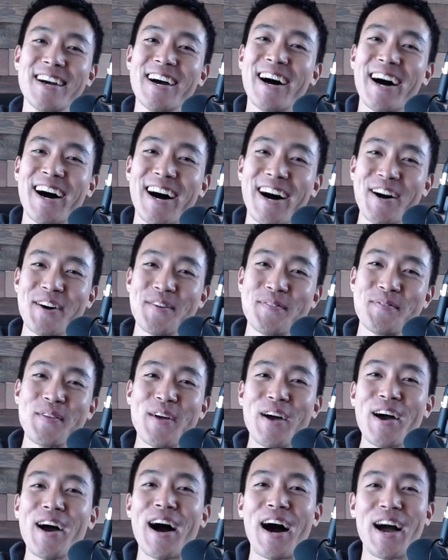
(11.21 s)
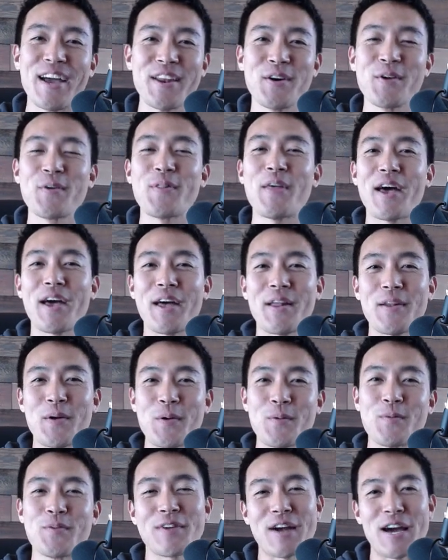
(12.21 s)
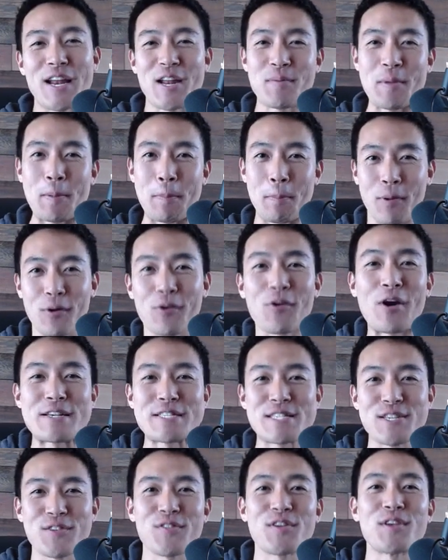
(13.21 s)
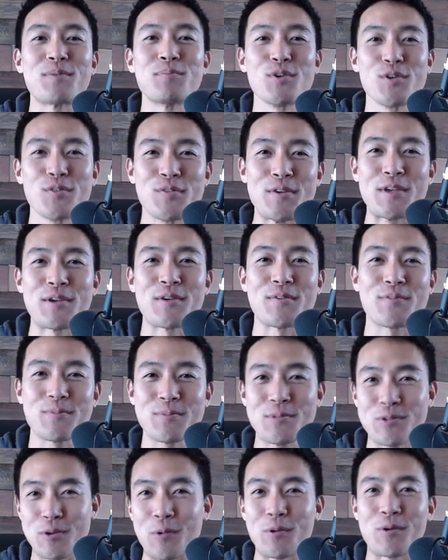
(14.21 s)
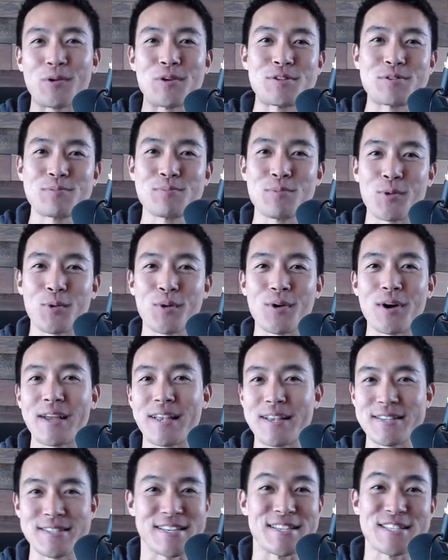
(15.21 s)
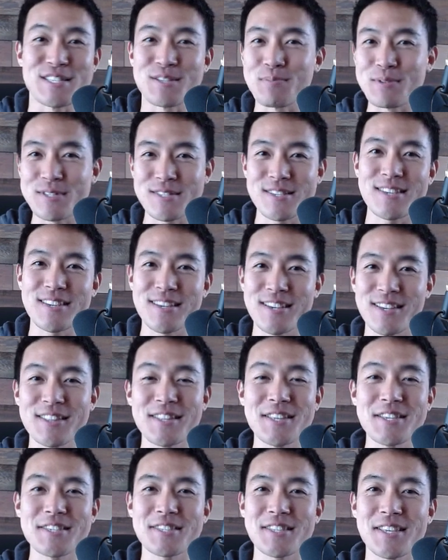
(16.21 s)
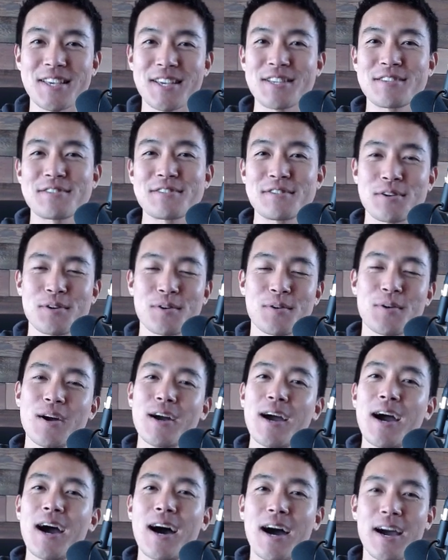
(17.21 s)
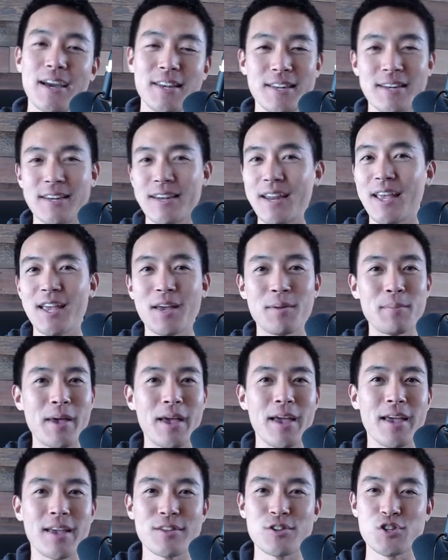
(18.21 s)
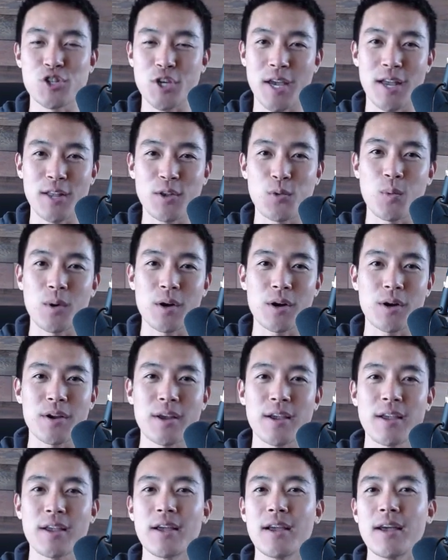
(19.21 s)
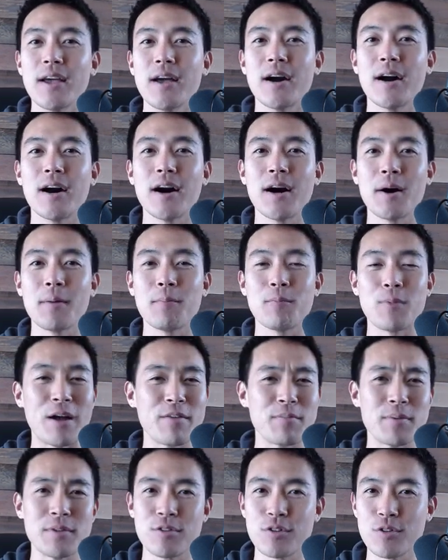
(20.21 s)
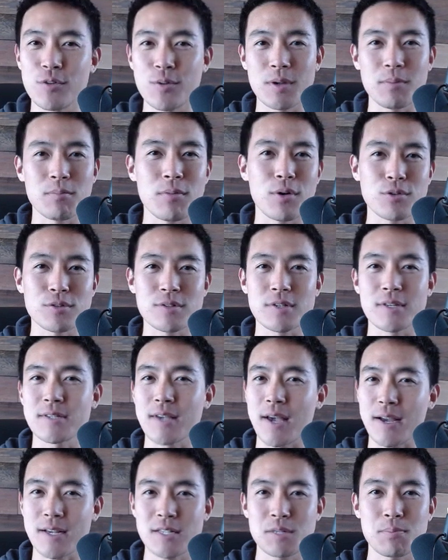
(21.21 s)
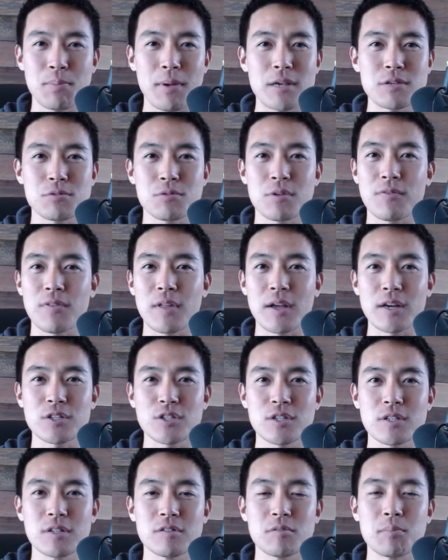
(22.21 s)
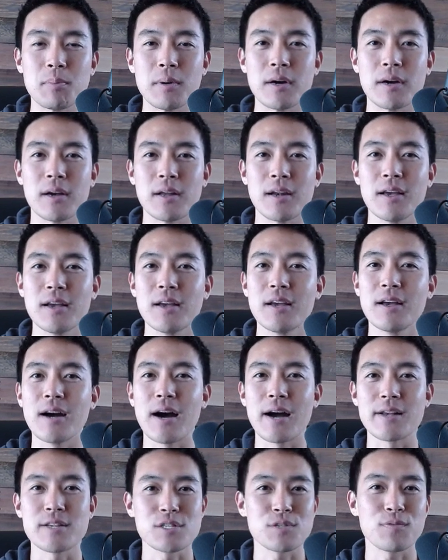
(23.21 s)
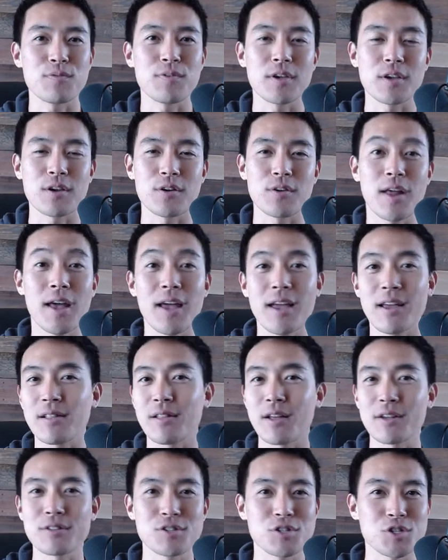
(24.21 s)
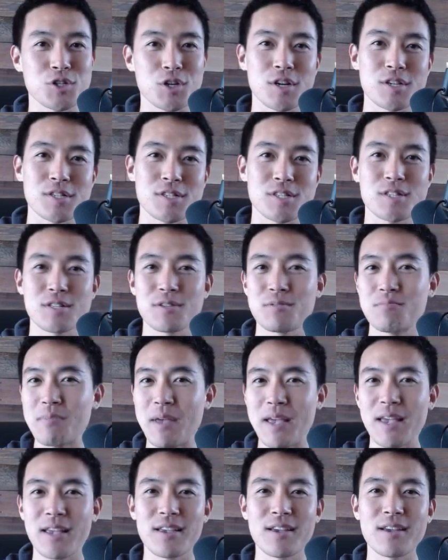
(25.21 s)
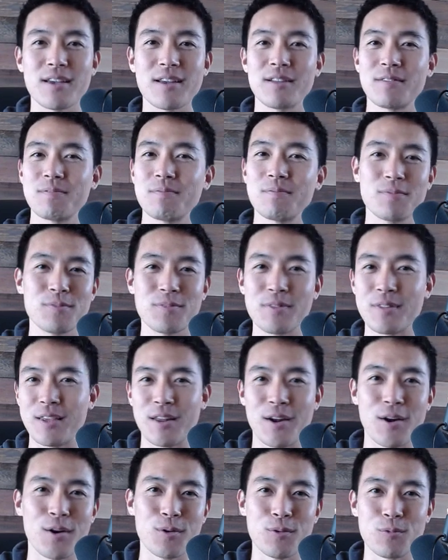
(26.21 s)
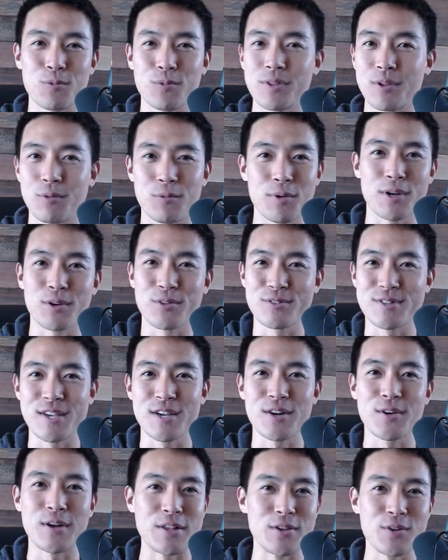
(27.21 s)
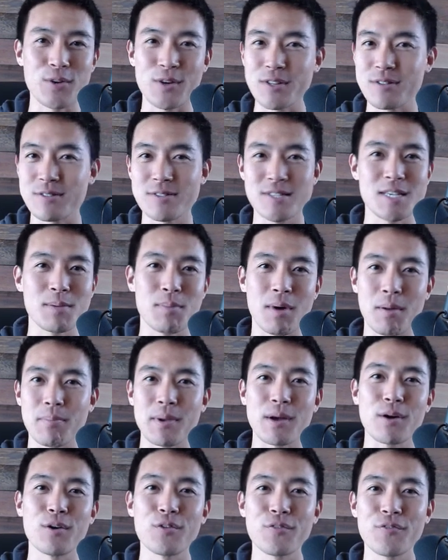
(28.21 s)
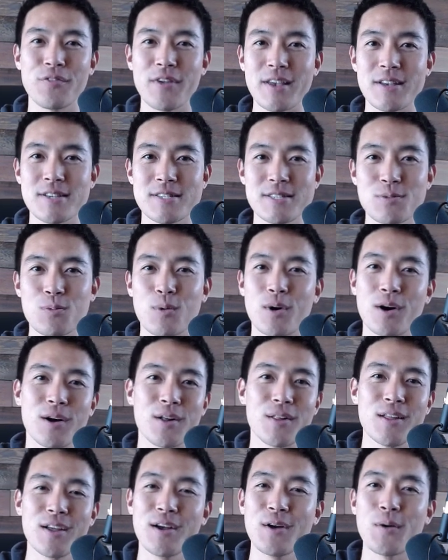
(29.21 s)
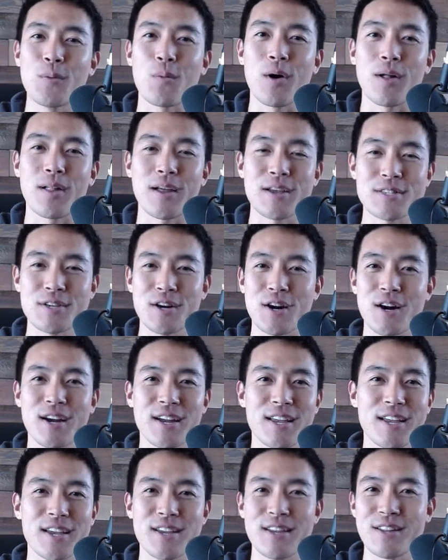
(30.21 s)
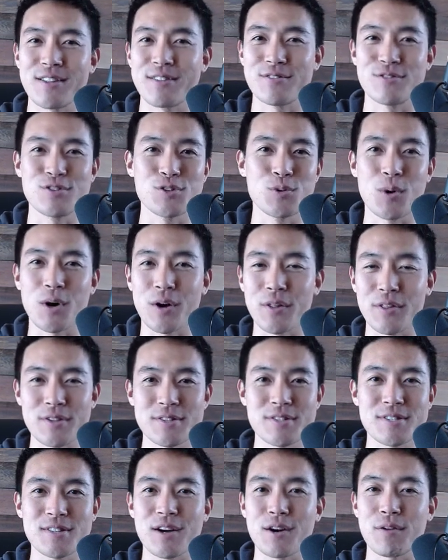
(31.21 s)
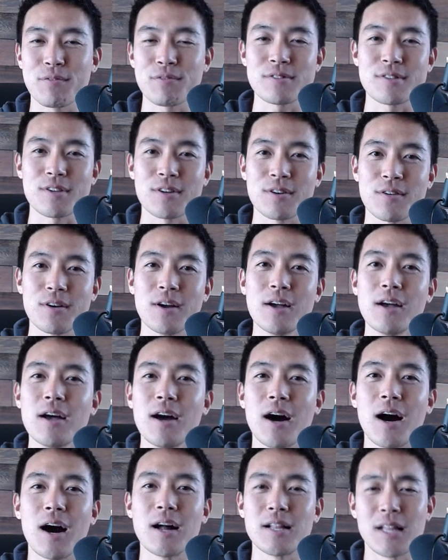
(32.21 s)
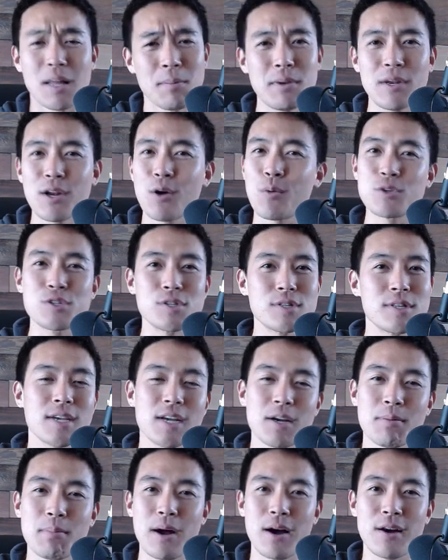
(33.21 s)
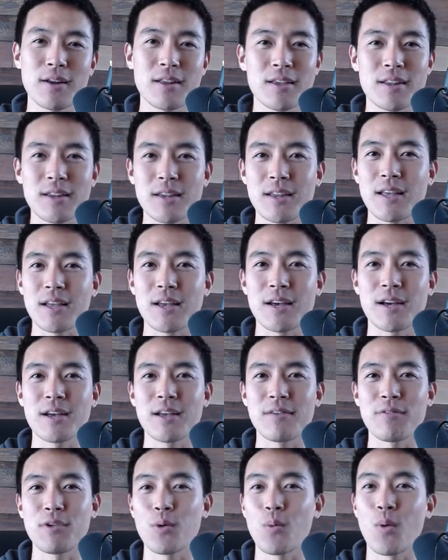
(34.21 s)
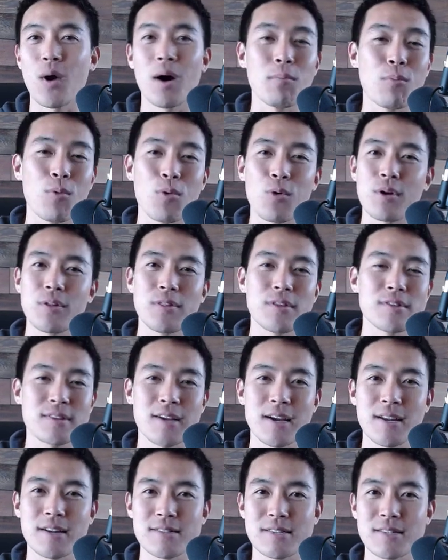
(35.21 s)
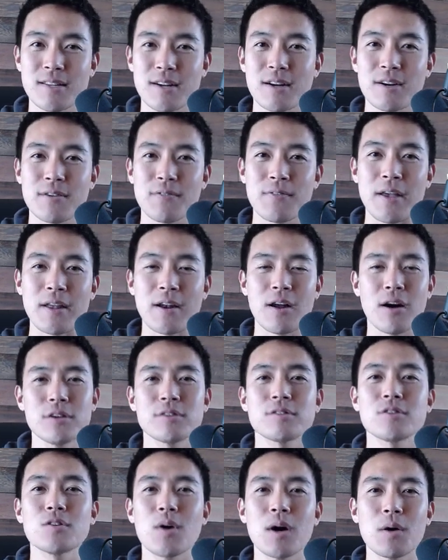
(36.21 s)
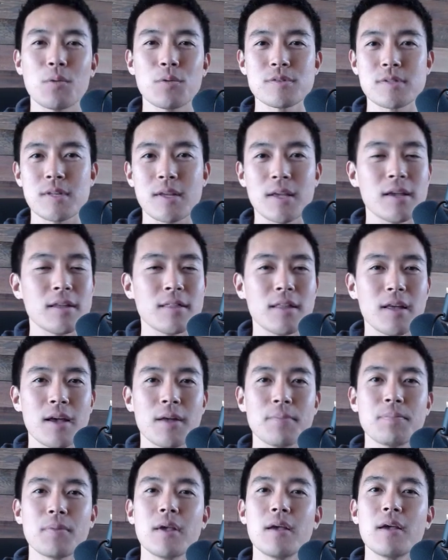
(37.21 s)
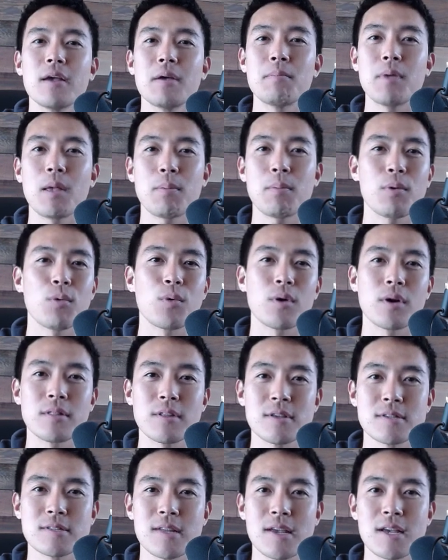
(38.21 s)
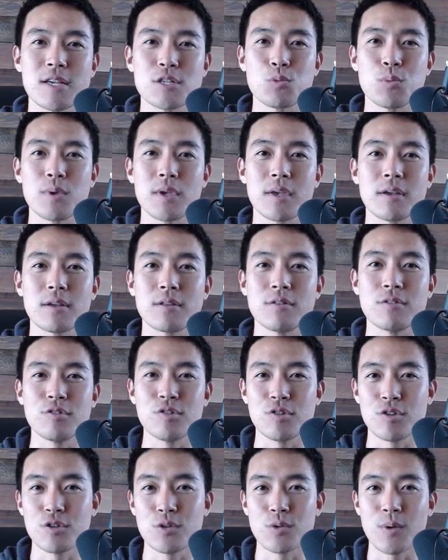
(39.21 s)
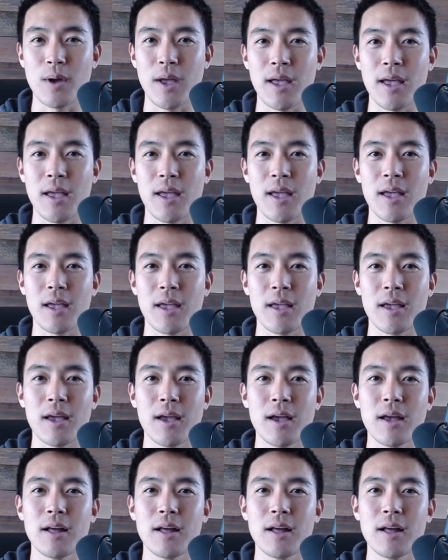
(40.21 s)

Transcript: um, I know that we've kind of been progressively moving towards more, I guess, intimacy in these things. So I did an AMA in January. I've been doing mostly text-based reflections, but I just figured, hey, let's just make it, the real deal, and you could see my big old face while I talk and do all this stuff. So let me know what you think about it. If you want more of this kind of stuff, and also I was thinking that maybe one of these days we can do a